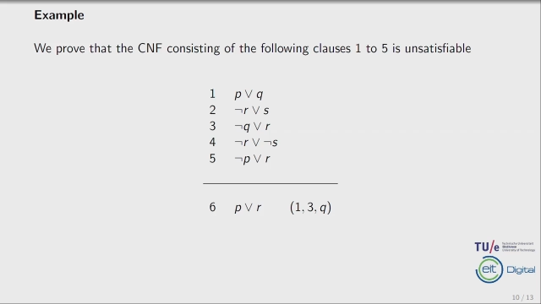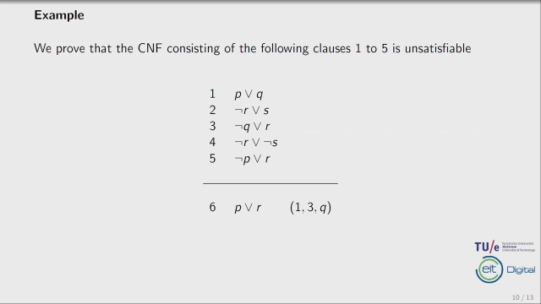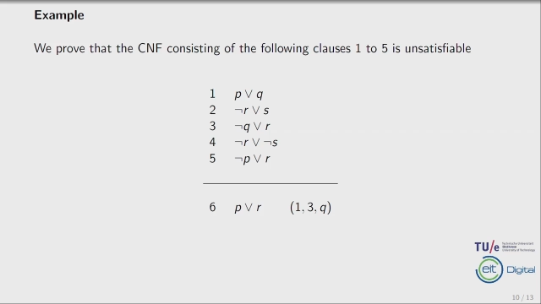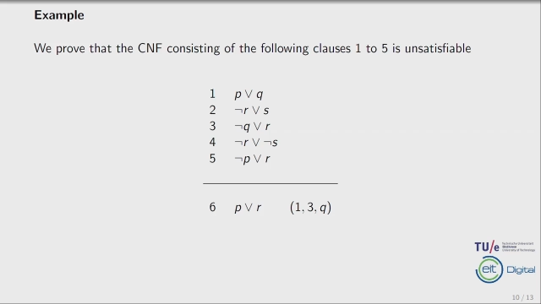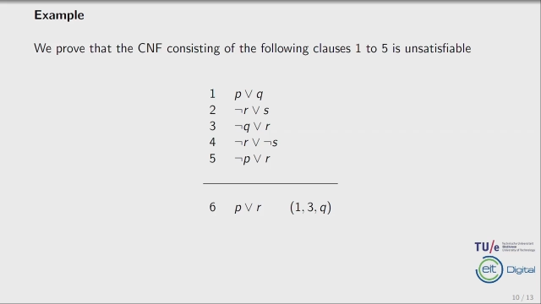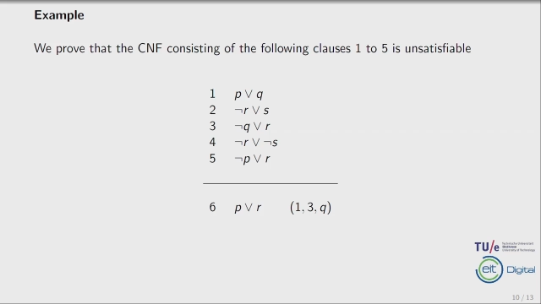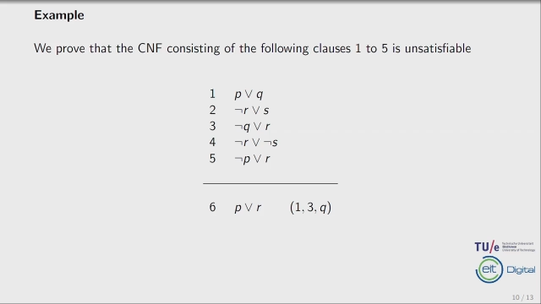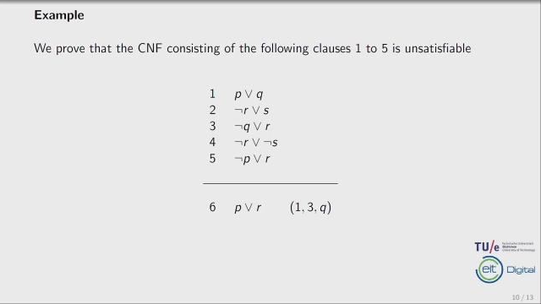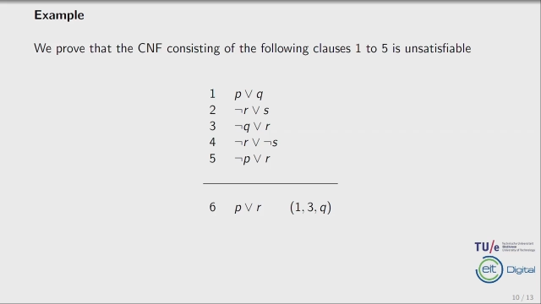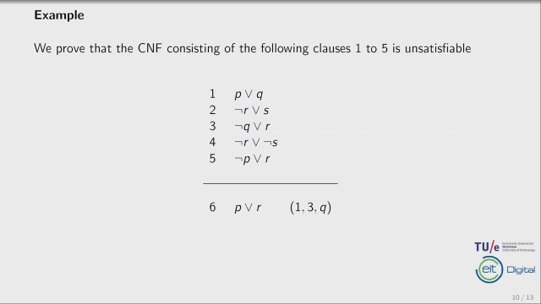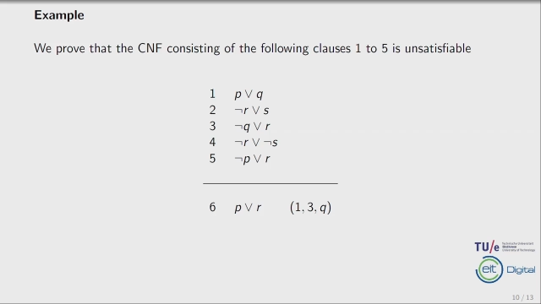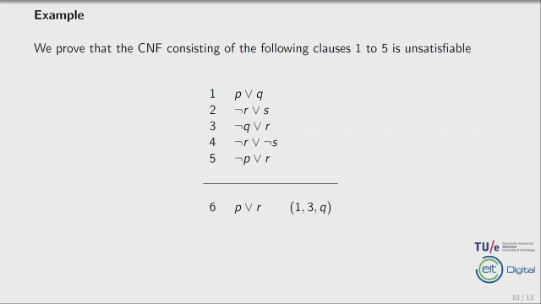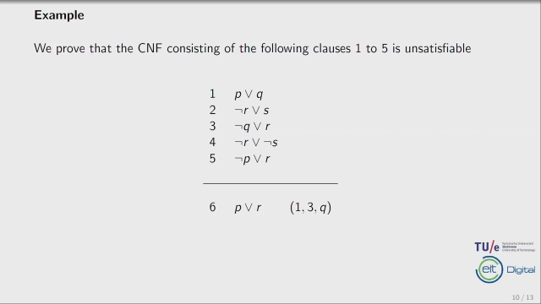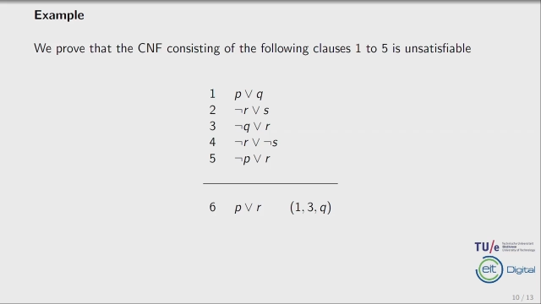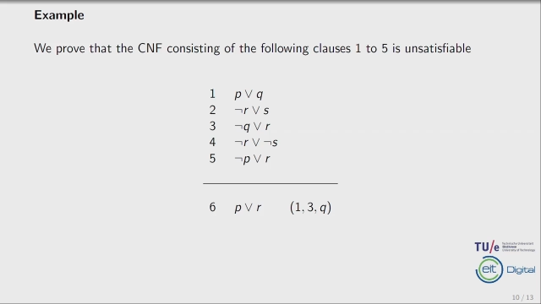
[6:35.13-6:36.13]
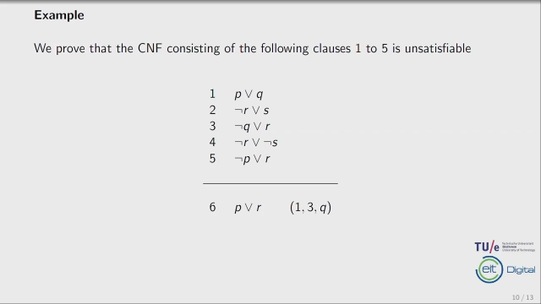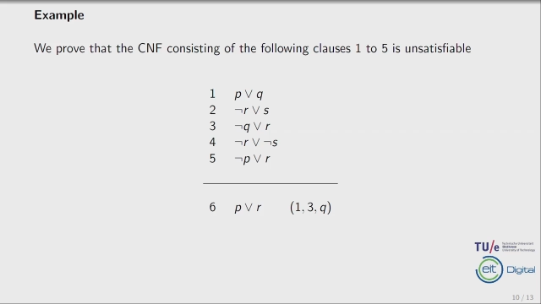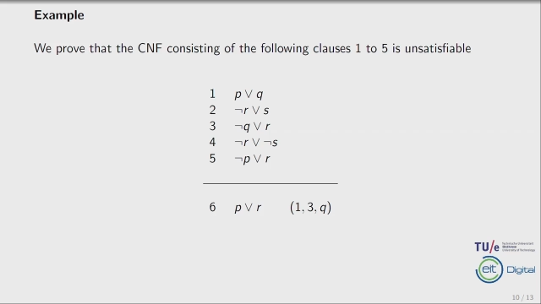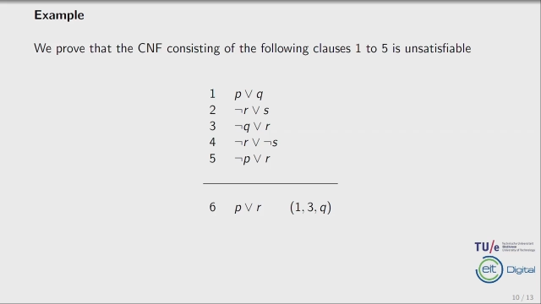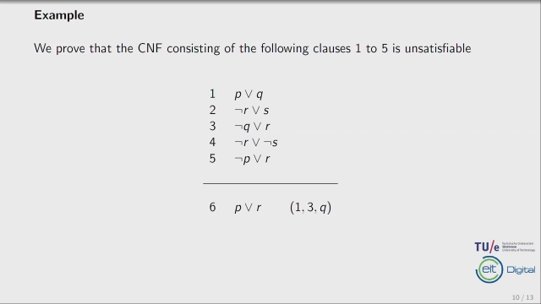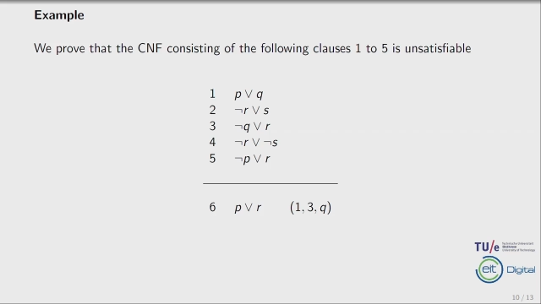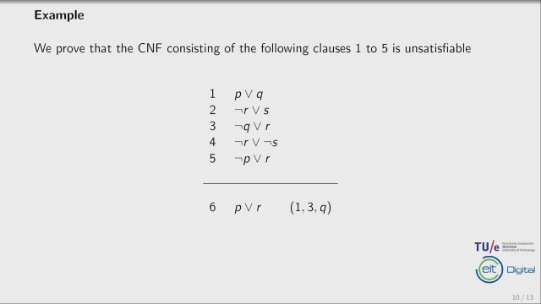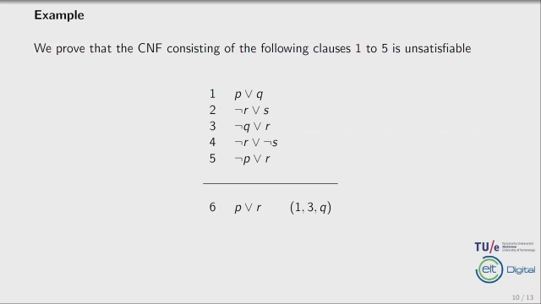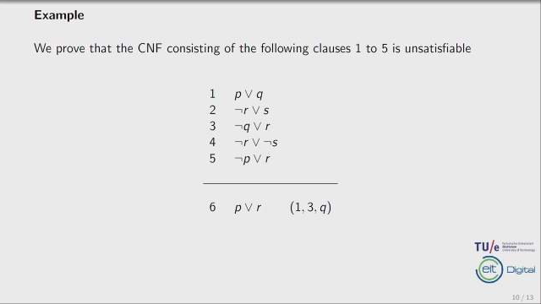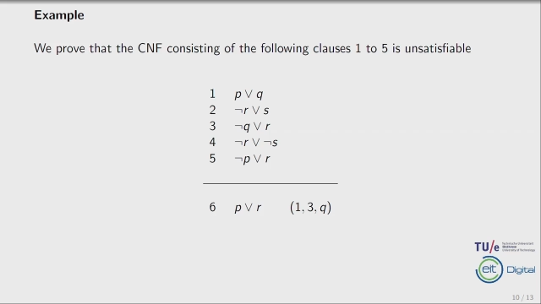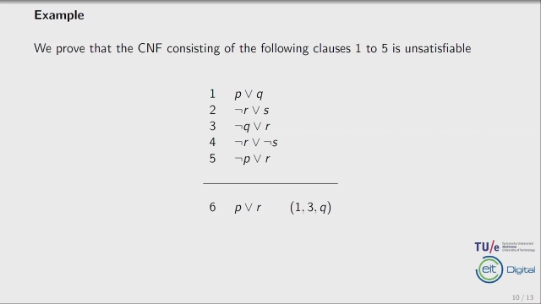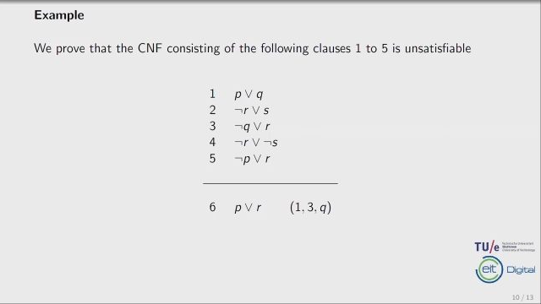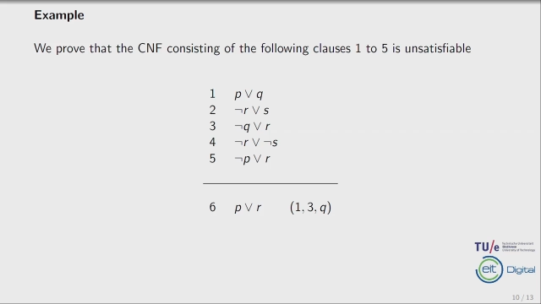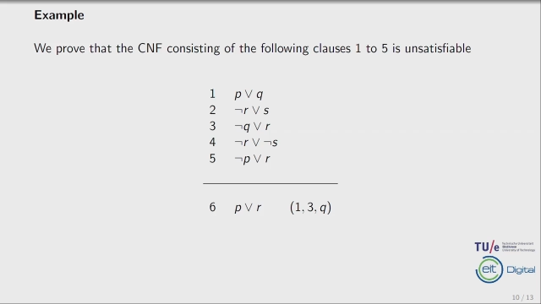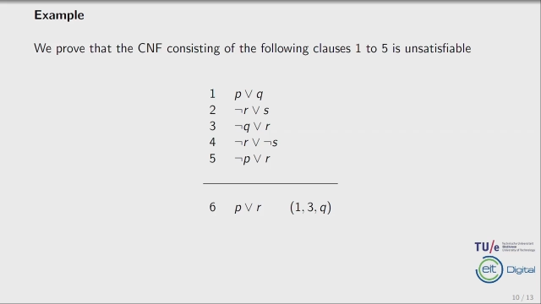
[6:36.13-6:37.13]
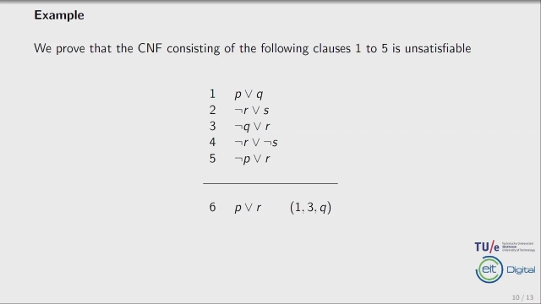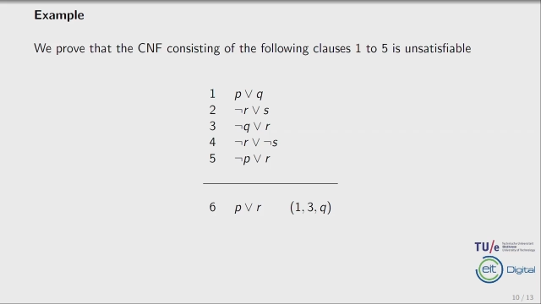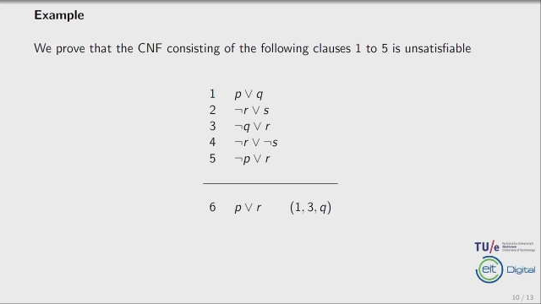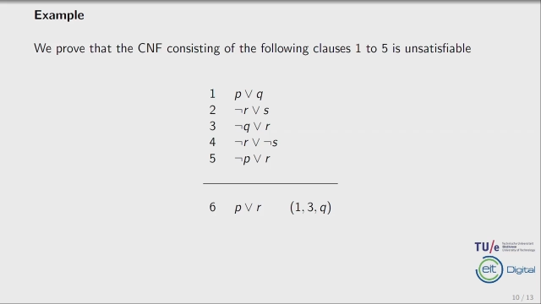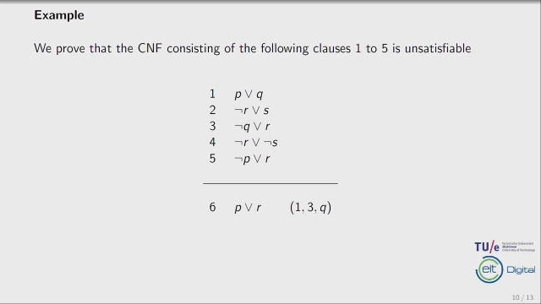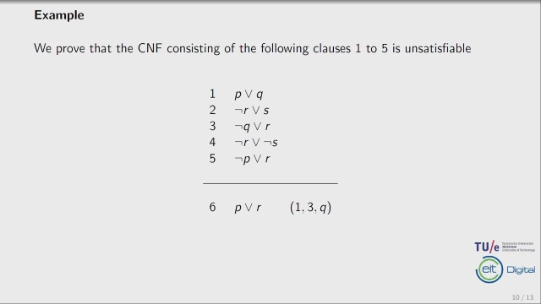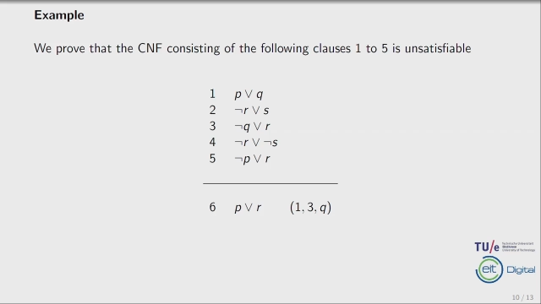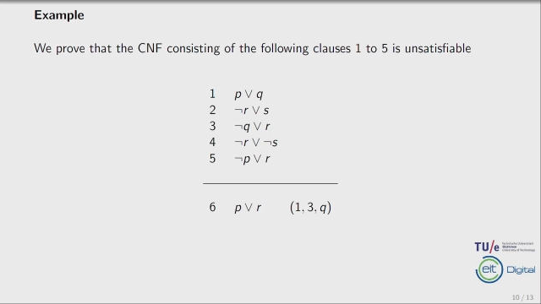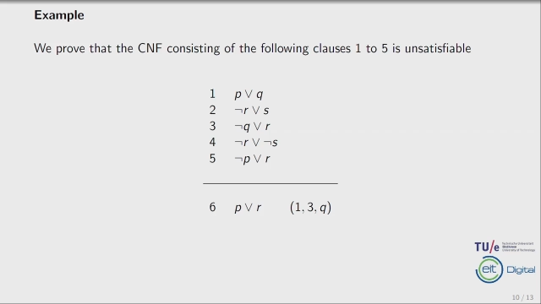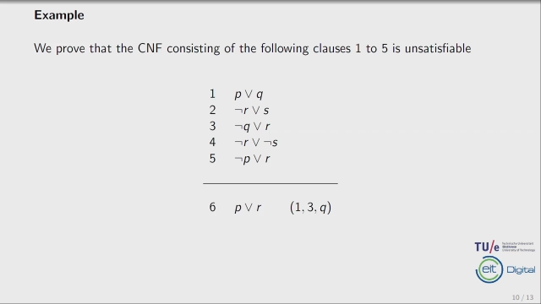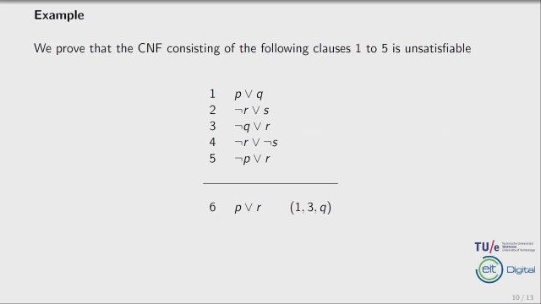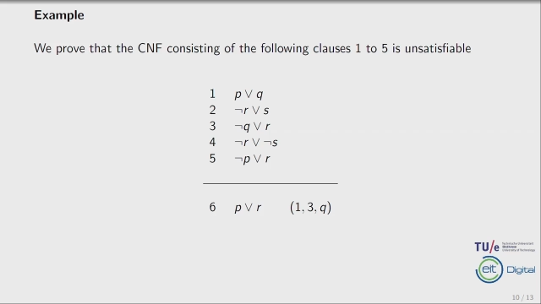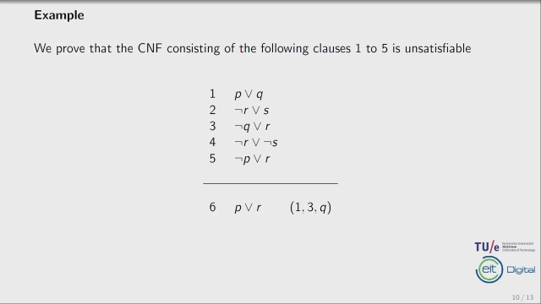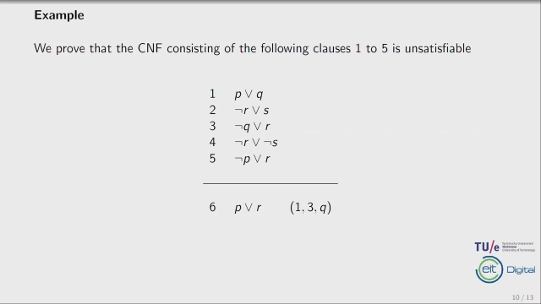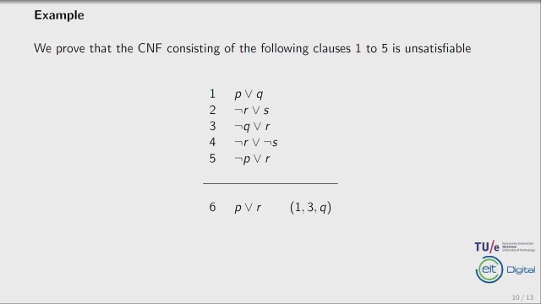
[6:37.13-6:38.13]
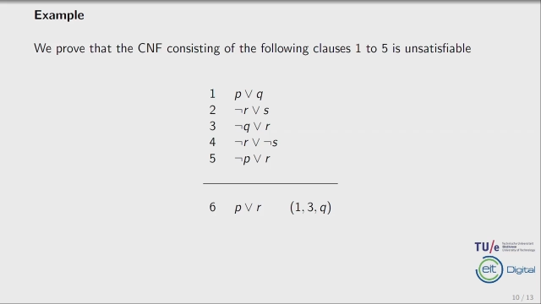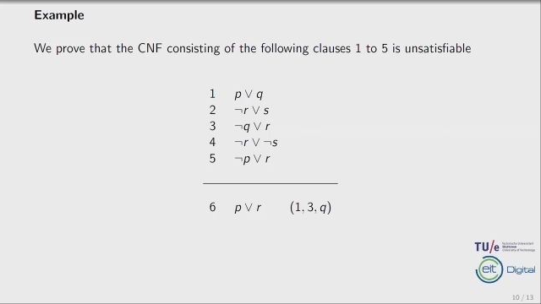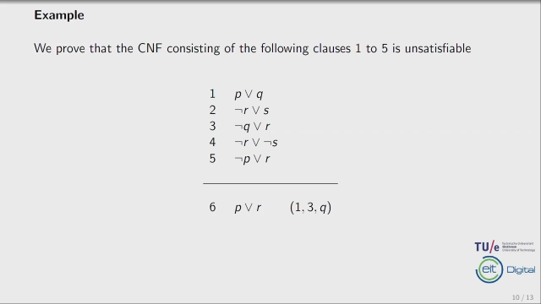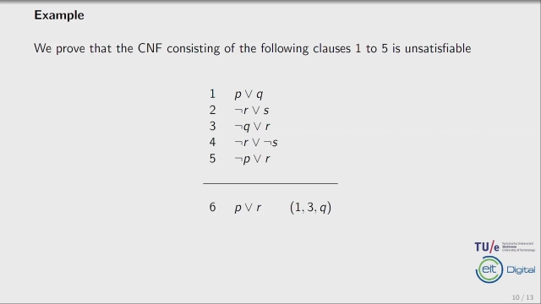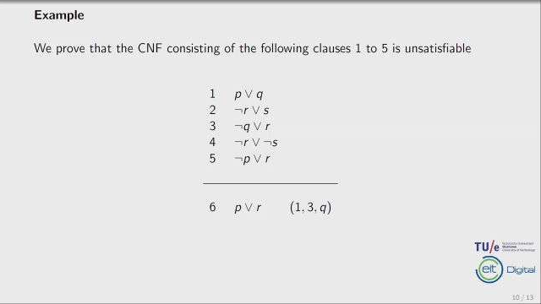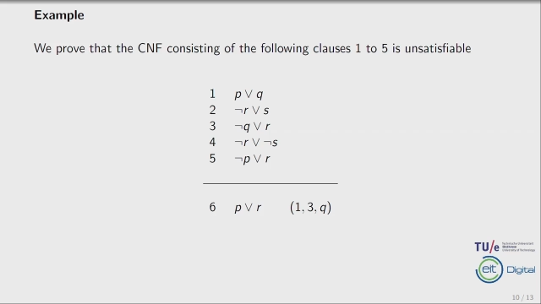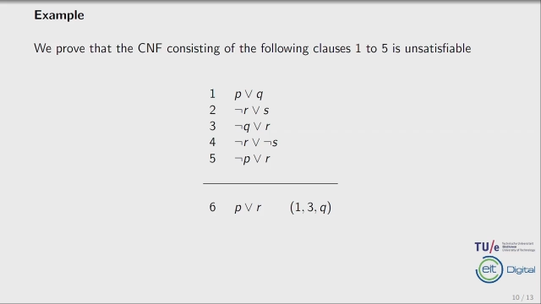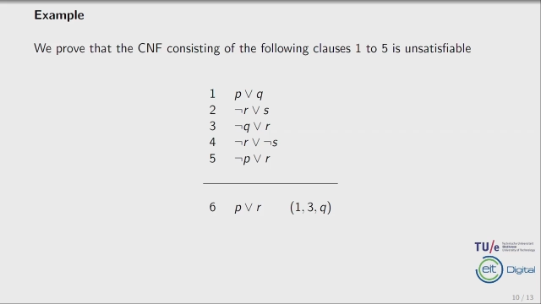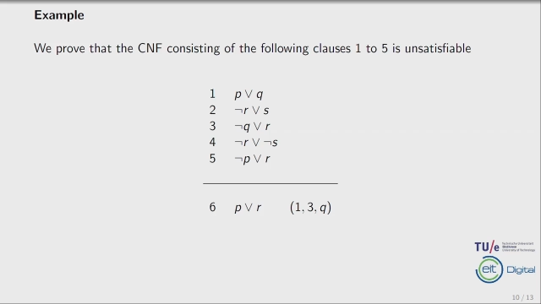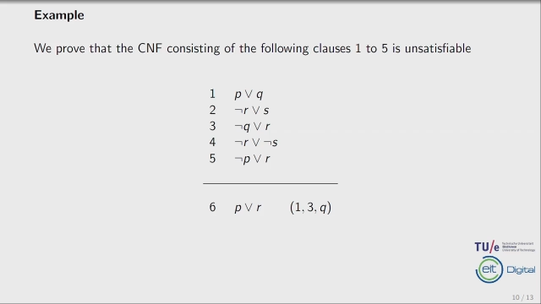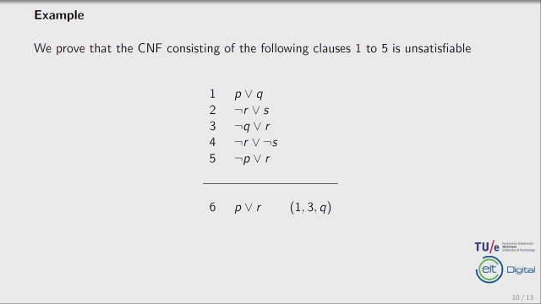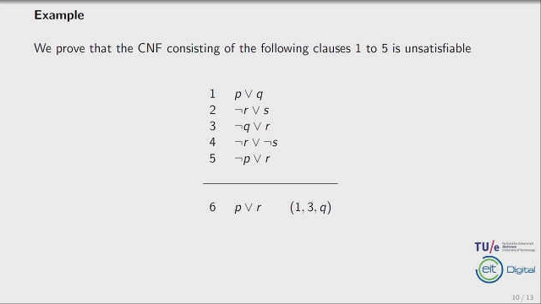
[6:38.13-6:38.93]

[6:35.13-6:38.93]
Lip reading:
Nobody's mouth can be seen.